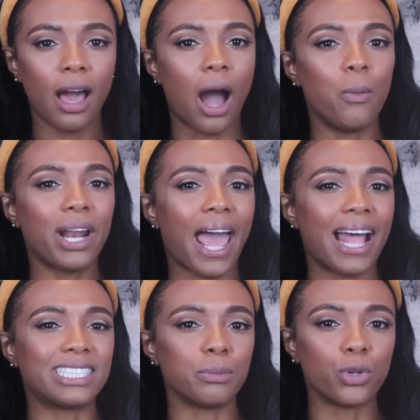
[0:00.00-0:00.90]
I want to
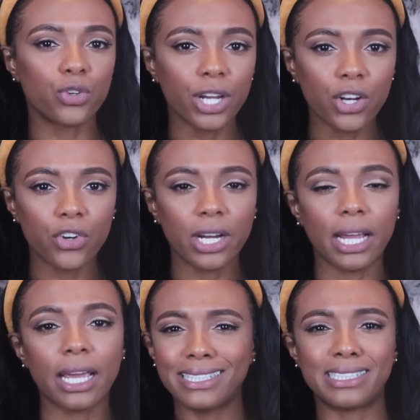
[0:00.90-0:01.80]
add some
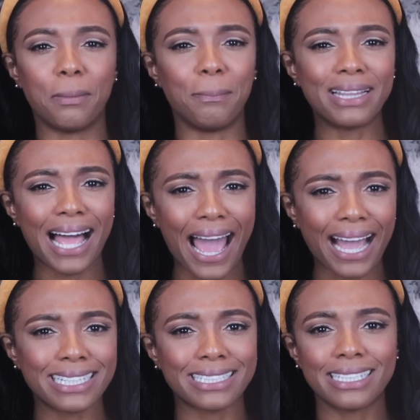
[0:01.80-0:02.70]
greenery, some
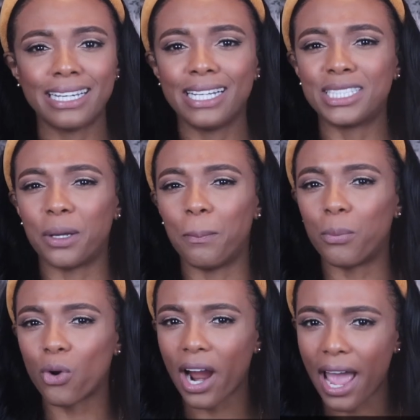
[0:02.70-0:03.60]
blacks, some
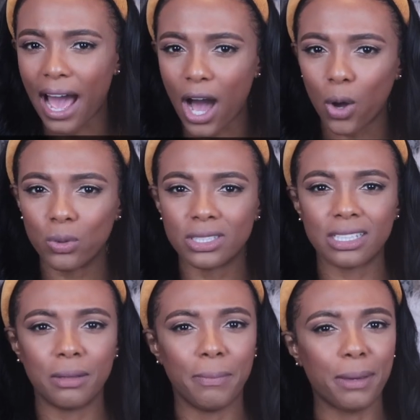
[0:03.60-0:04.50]
browns,
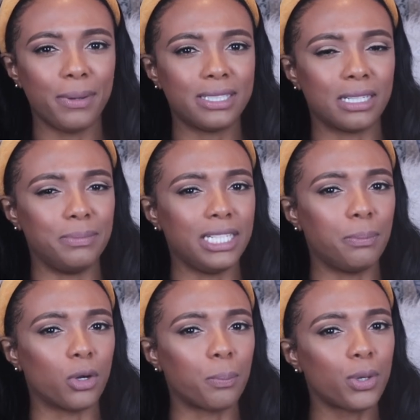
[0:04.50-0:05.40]
maybe some
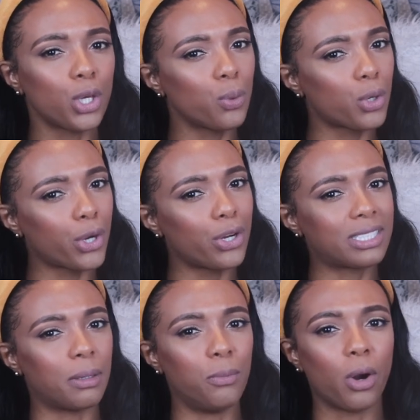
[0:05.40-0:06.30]
deeper pewter,
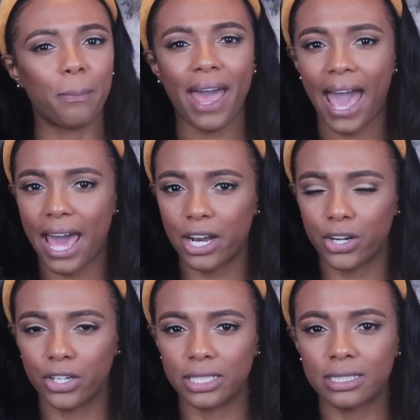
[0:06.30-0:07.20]
some more
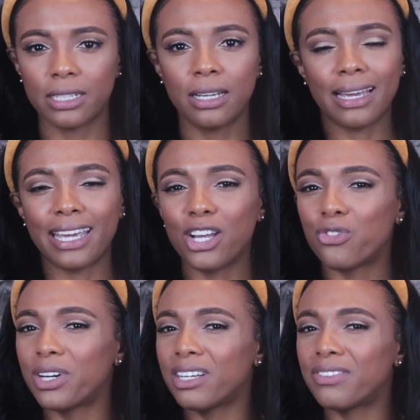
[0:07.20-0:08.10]
patterns,
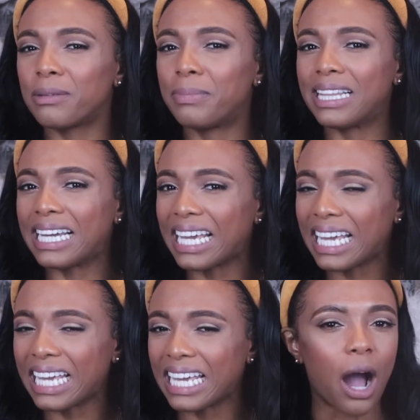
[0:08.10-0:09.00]
get rid of the
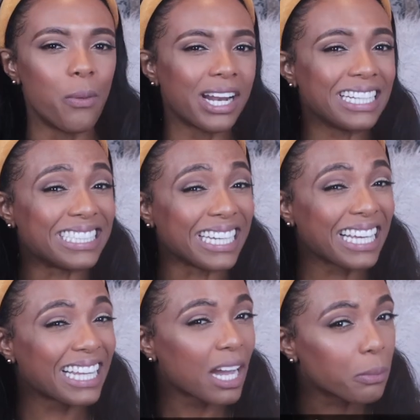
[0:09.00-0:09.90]
bling. I want to
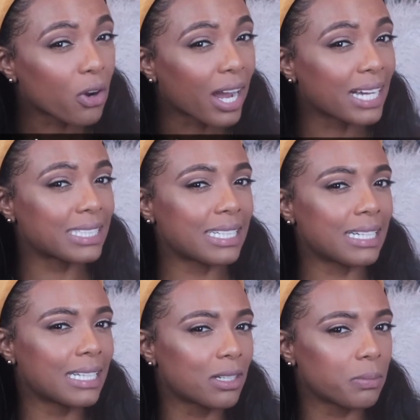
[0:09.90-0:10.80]
de-glamorize it
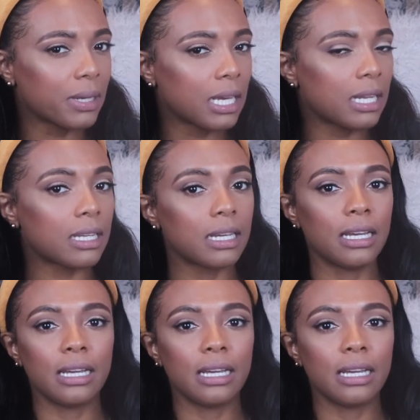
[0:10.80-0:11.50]
a little bit.